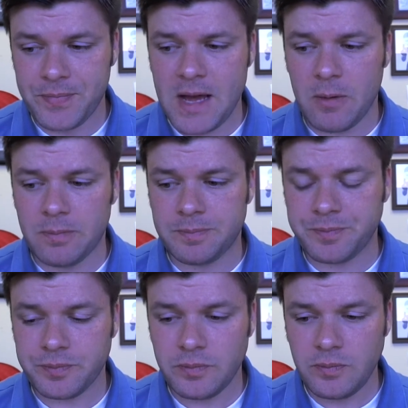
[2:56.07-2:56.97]
Now,
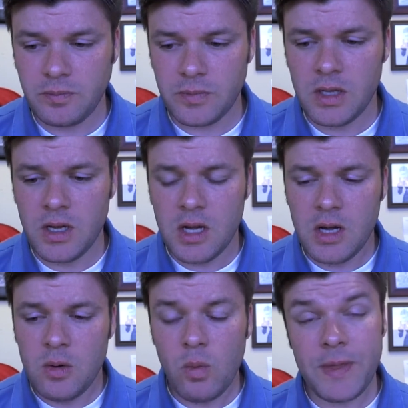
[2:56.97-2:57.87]

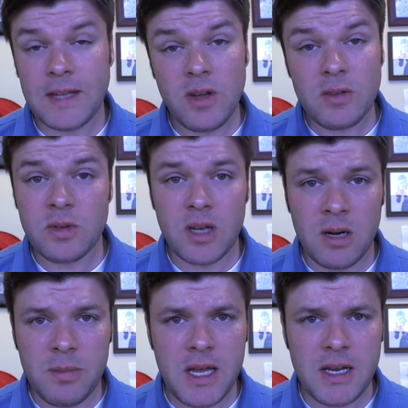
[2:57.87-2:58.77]
what that's also
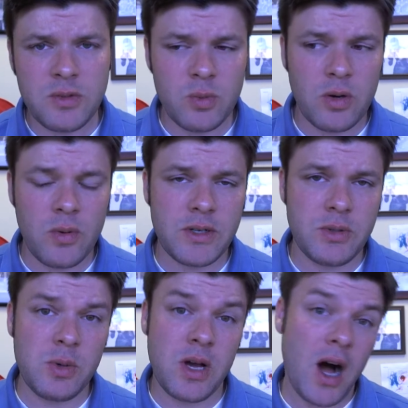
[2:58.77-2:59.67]
going to mean is we're going
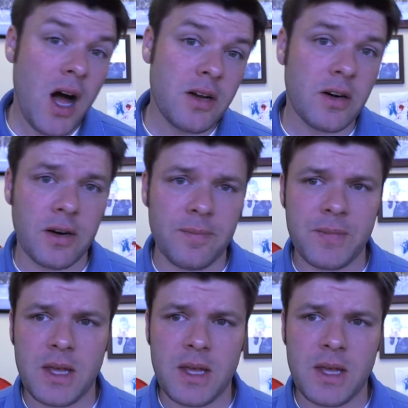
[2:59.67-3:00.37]
to conquer